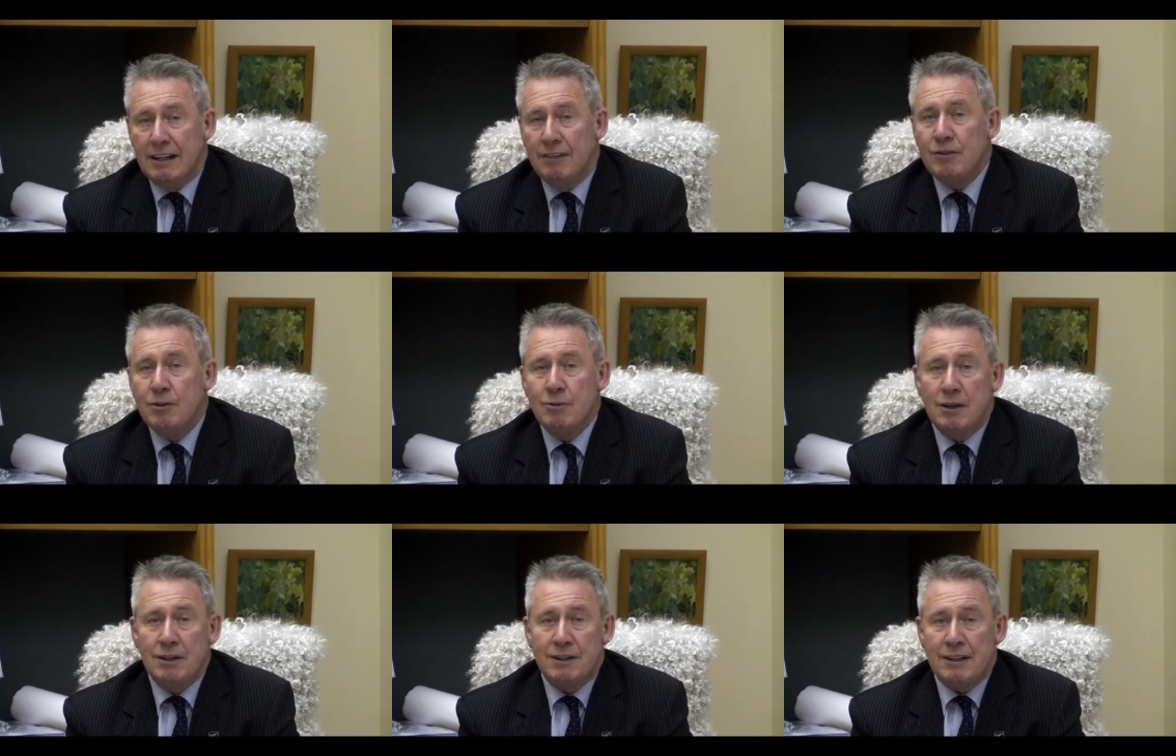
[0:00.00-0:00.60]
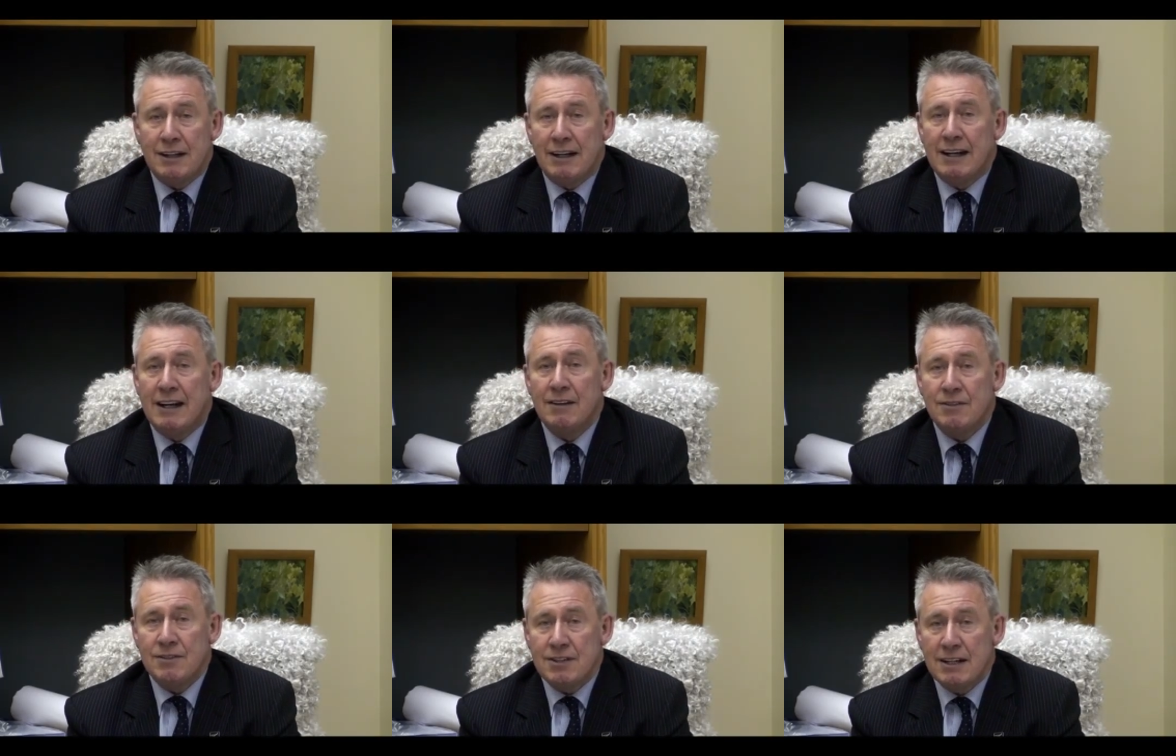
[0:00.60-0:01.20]
if you want a
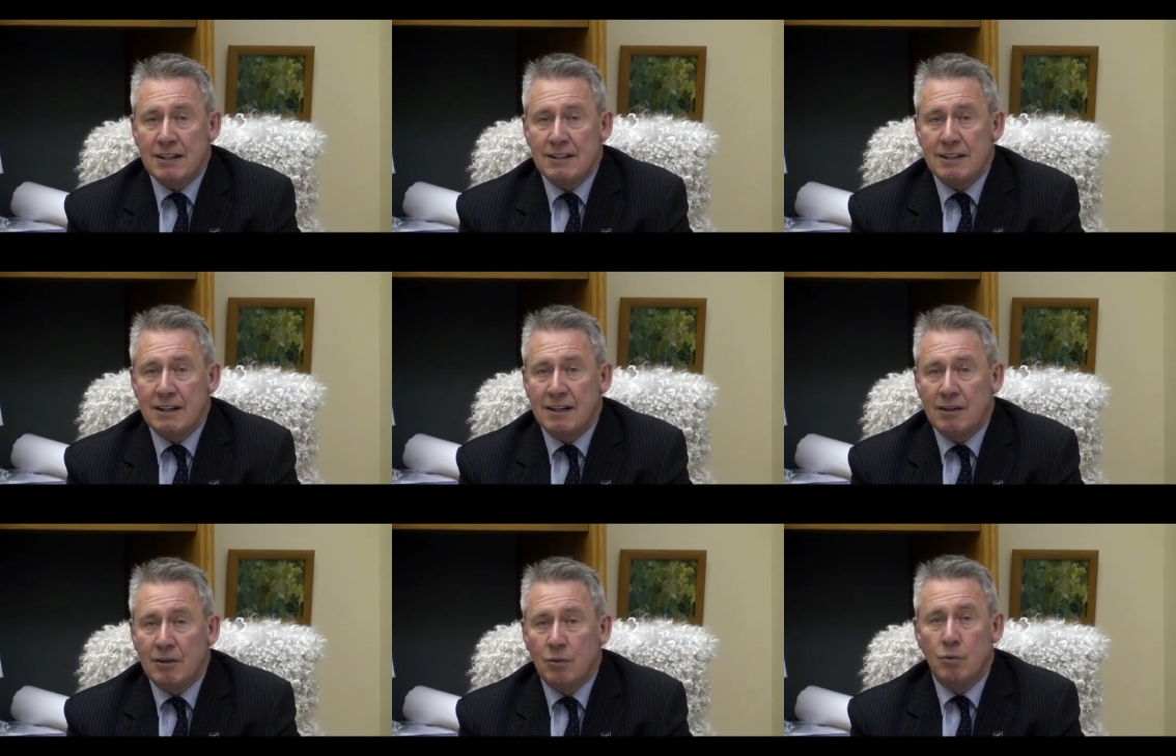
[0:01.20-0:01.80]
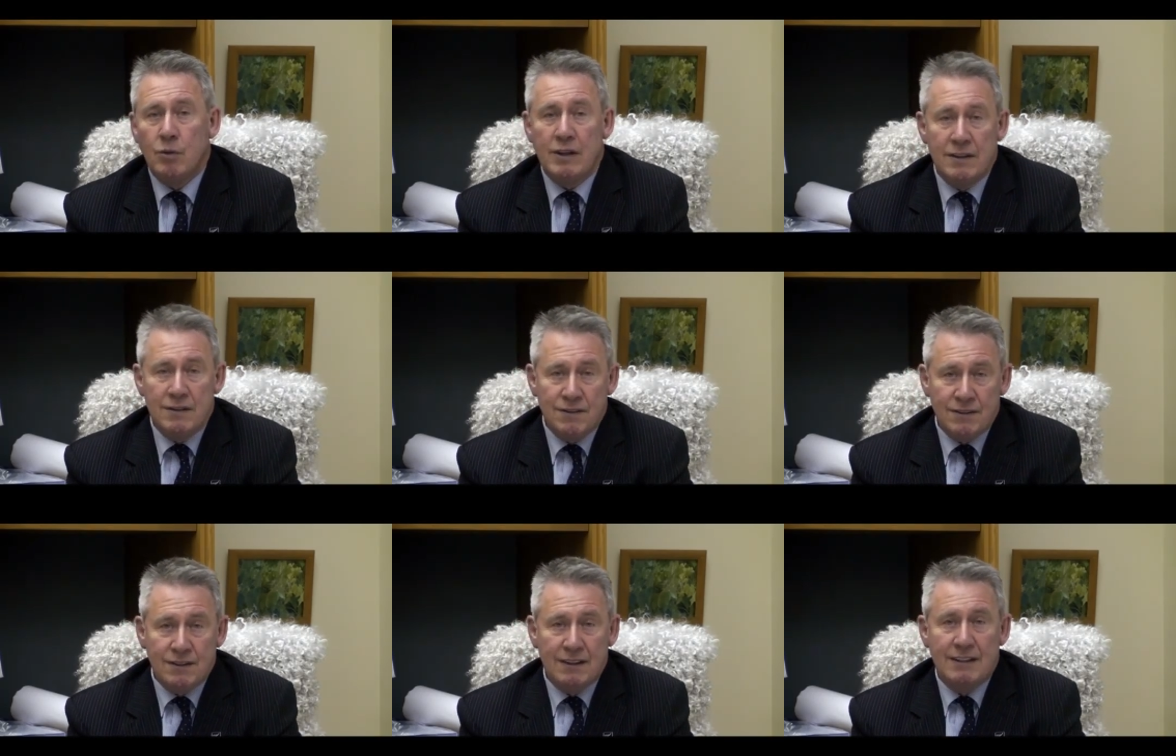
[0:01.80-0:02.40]
health centre
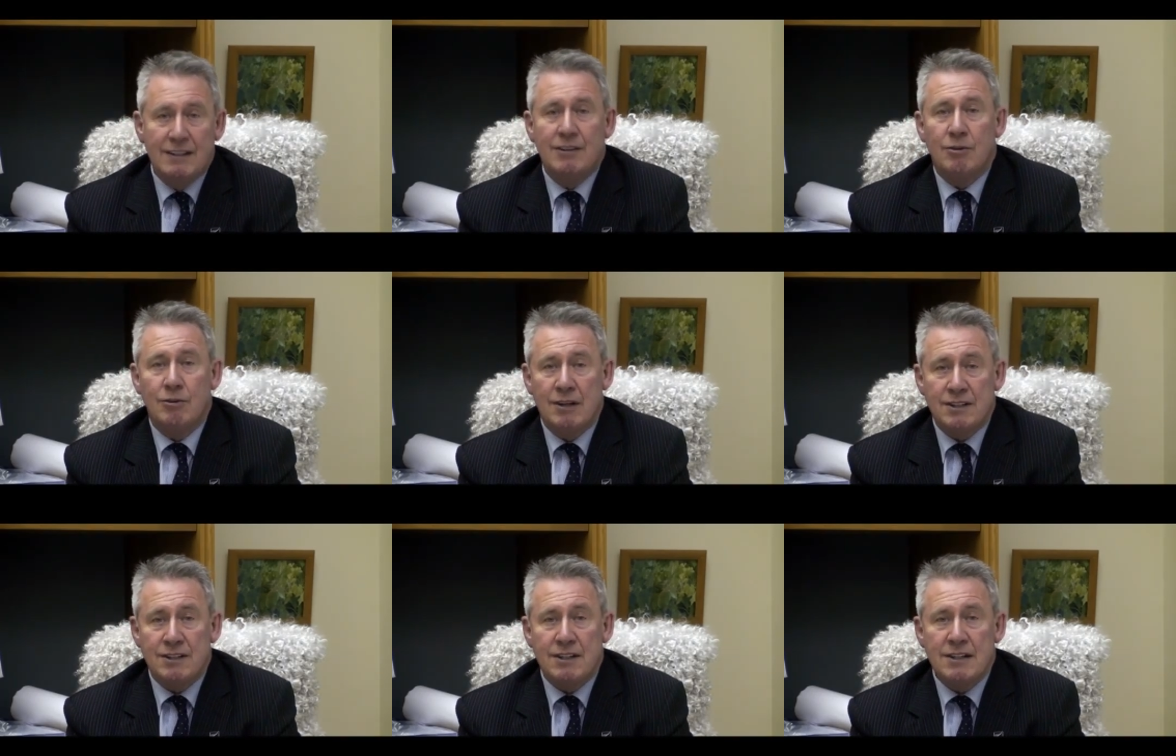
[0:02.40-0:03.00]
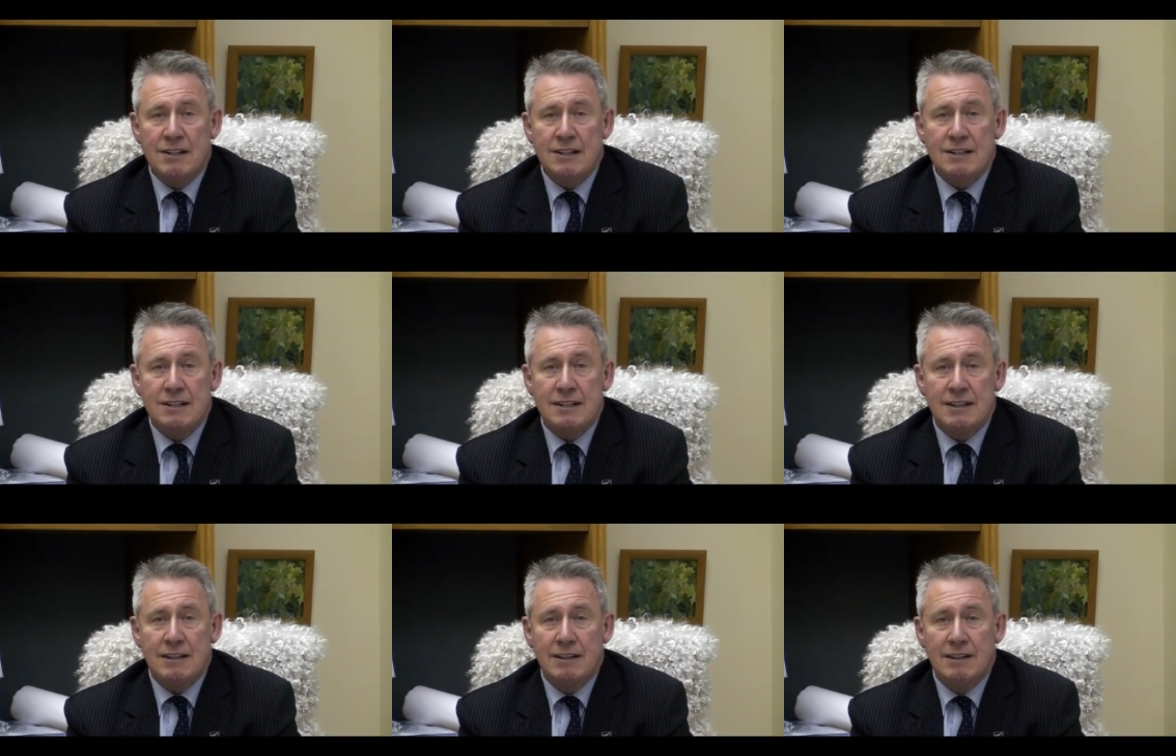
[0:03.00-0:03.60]
with
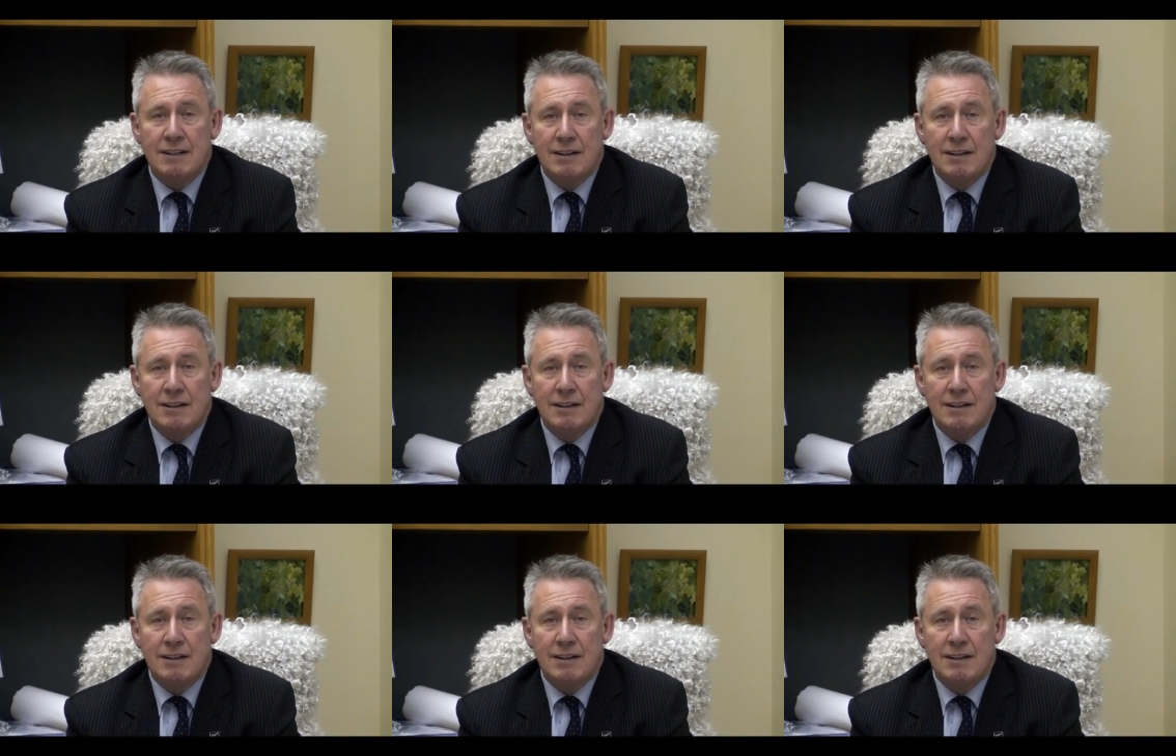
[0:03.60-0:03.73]
residents,